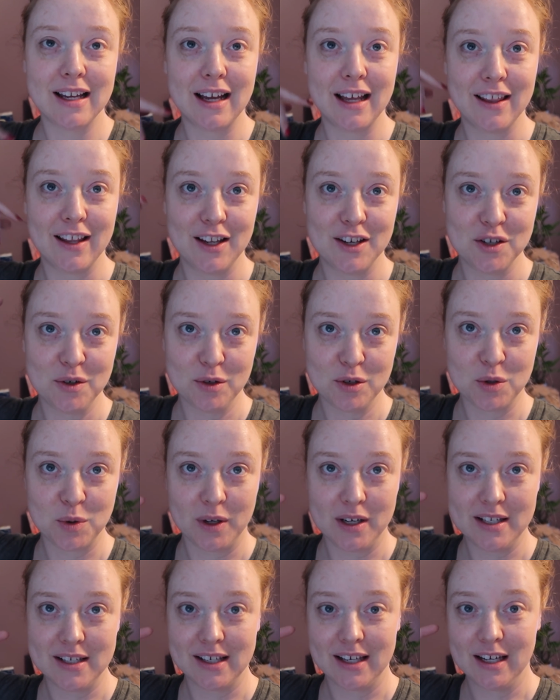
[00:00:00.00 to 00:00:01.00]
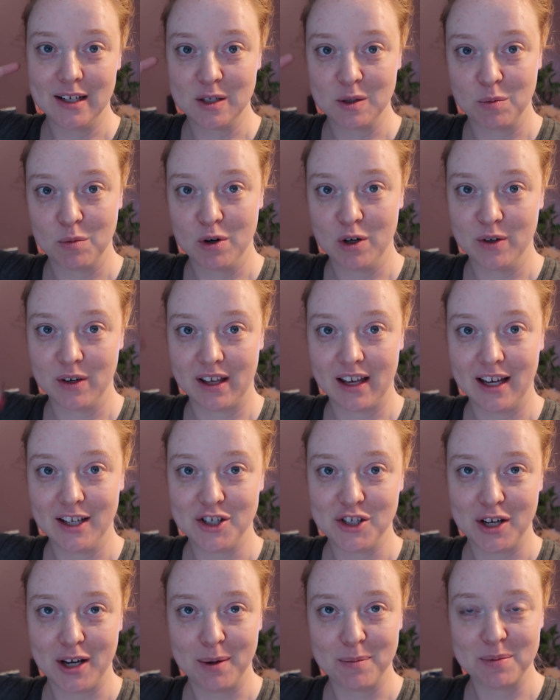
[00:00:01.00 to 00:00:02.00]
and then do it twice again tomorrow to
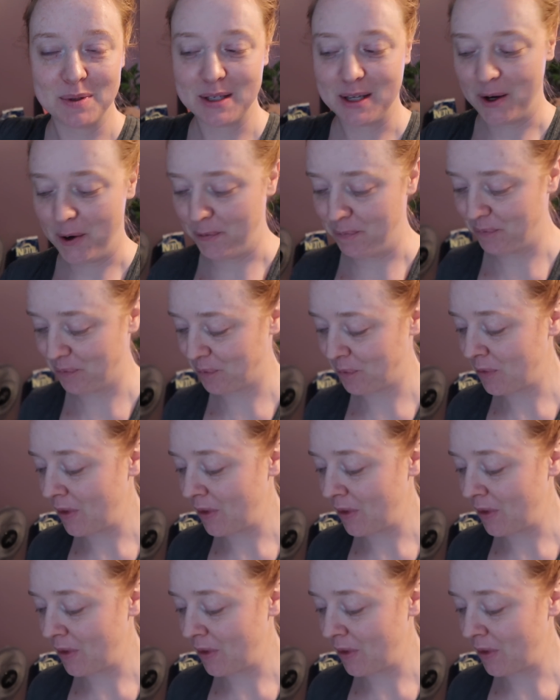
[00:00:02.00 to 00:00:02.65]
catch up. So,